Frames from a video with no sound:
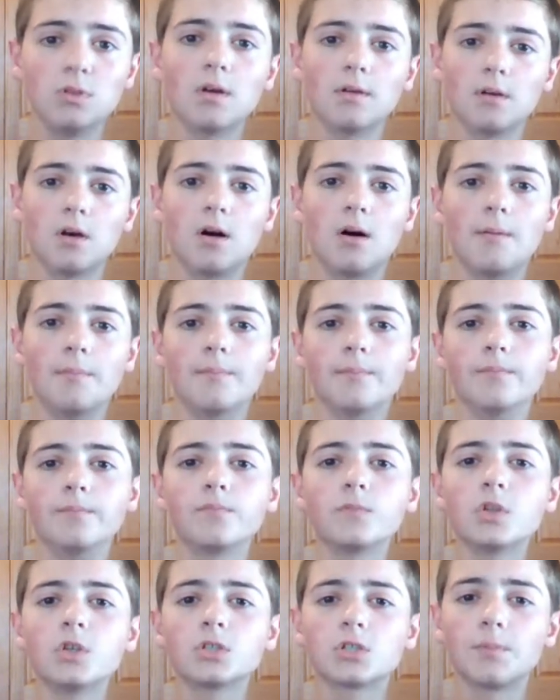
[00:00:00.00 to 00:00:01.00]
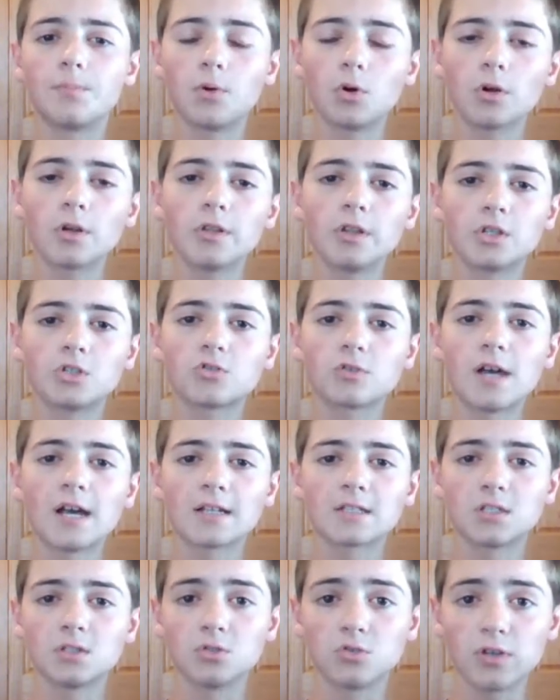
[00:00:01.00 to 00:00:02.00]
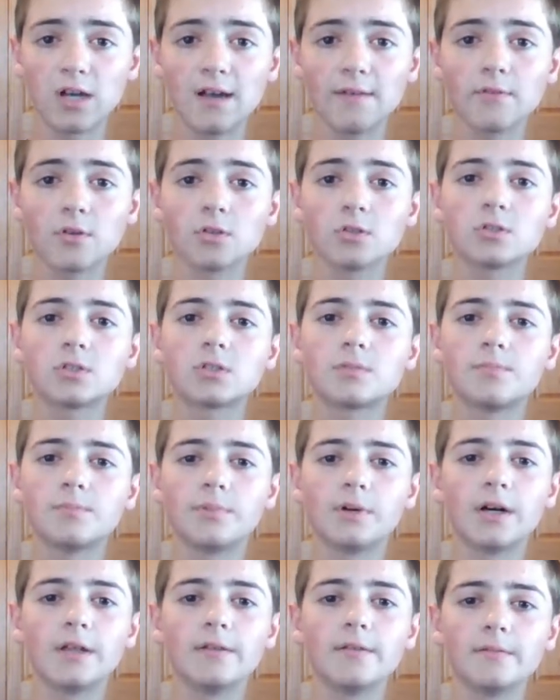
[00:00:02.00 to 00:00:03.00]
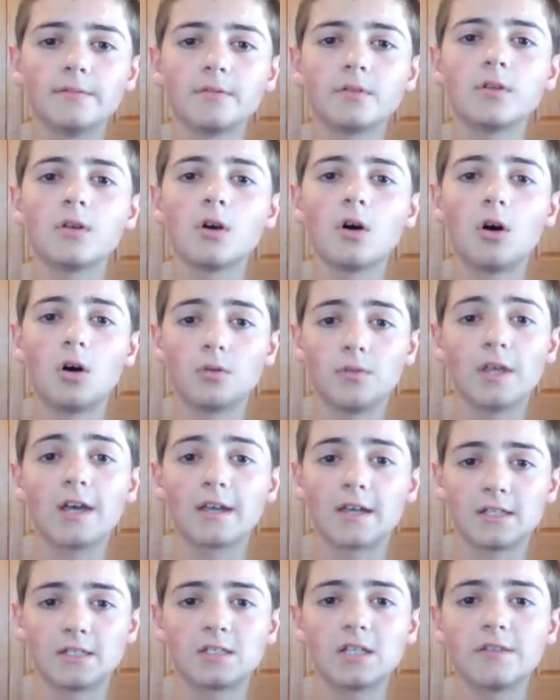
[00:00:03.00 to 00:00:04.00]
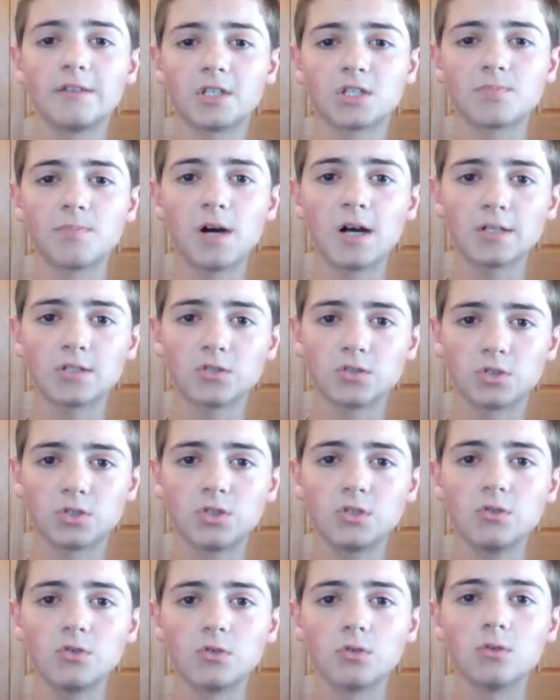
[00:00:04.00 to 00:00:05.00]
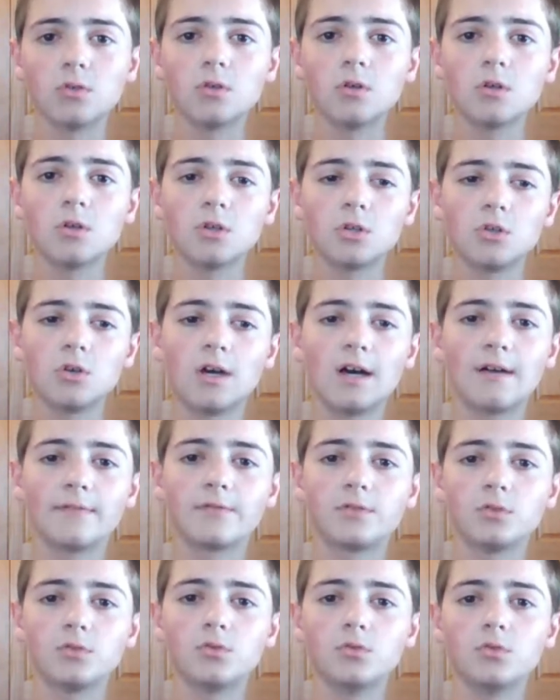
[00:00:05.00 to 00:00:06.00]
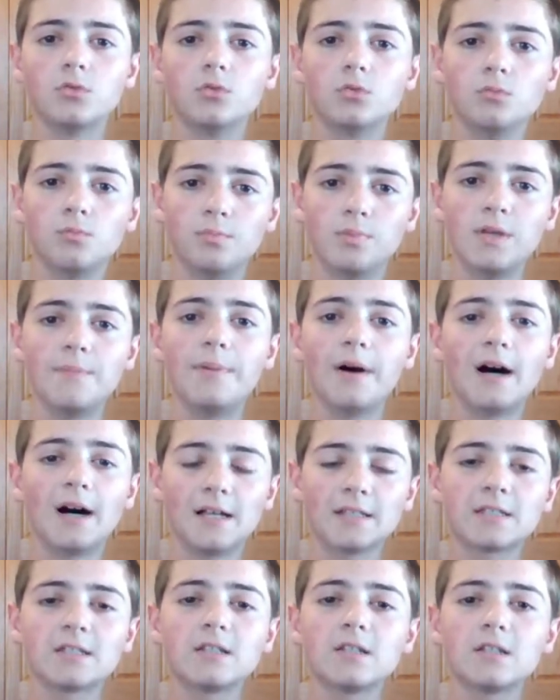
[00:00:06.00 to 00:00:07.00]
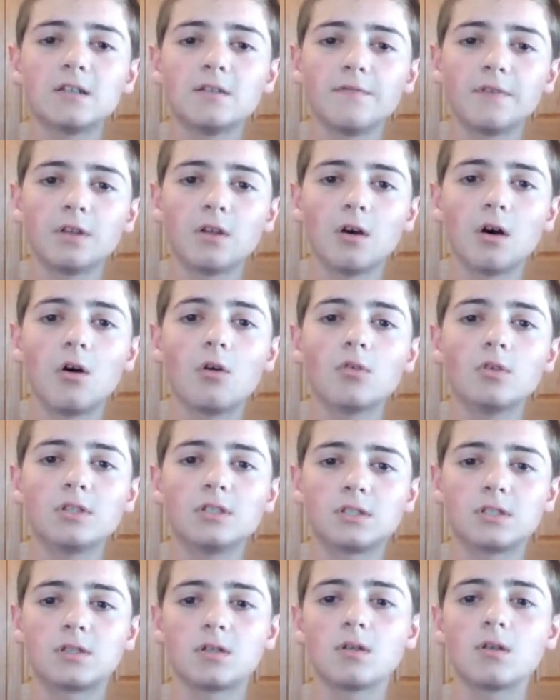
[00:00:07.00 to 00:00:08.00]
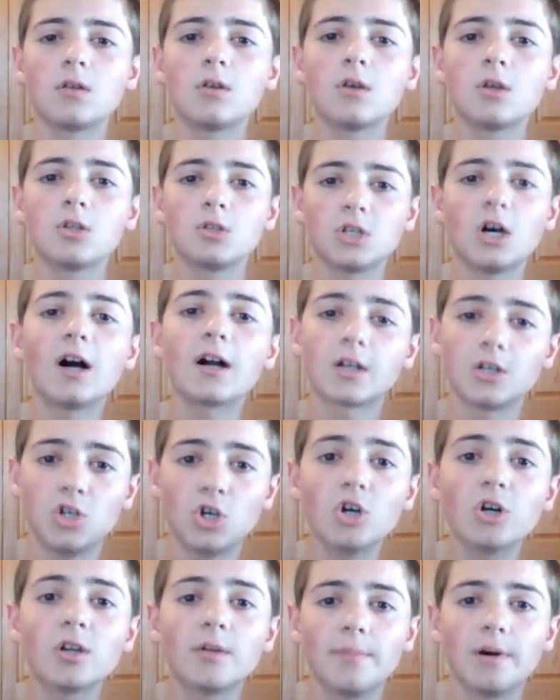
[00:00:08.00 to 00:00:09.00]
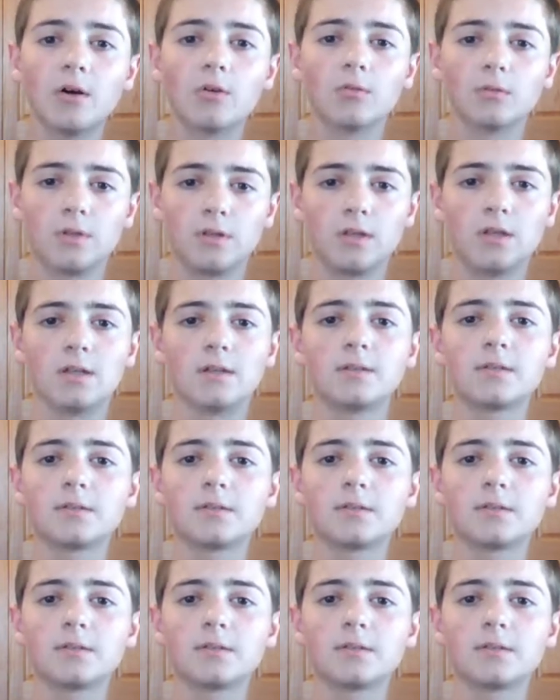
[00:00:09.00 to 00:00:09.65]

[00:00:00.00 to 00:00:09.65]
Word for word: um, supporting the tracks and drivers, but all, like I said, the sponsors too. You have to be positive and always talk good about it.